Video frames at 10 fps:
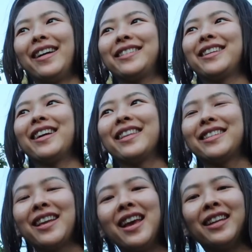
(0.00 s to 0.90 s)
I saw
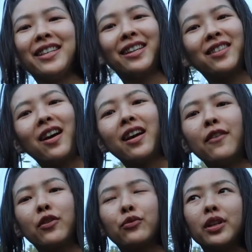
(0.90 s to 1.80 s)
this TikTok
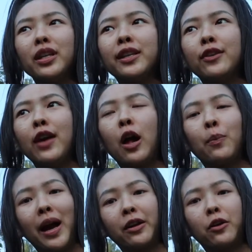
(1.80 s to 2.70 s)
of a really cute
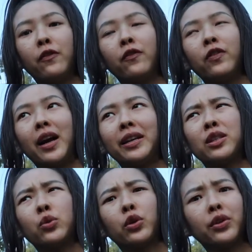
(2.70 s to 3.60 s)
albino flying
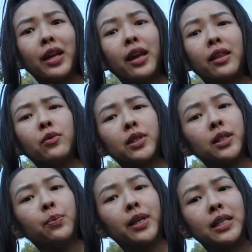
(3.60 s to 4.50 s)
squirrel that I think was
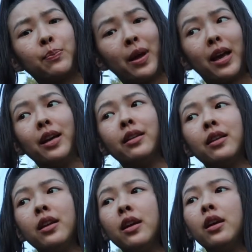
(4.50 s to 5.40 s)
somebody's pet,
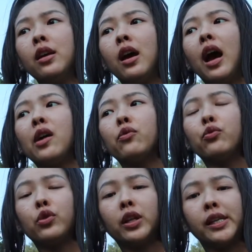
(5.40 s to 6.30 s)
I
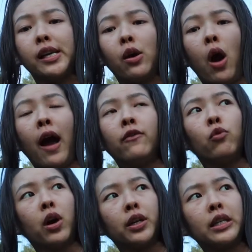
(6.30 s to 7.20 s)
really have
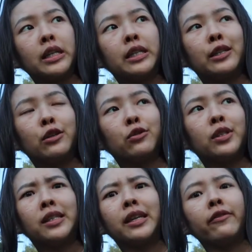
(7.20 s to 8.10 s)
wanted to
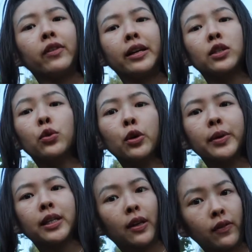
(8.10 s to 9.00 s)
see a flying squirrel
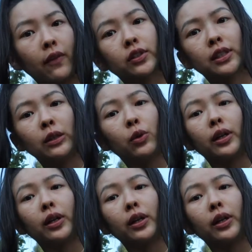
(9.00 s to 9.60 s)
because I've never seen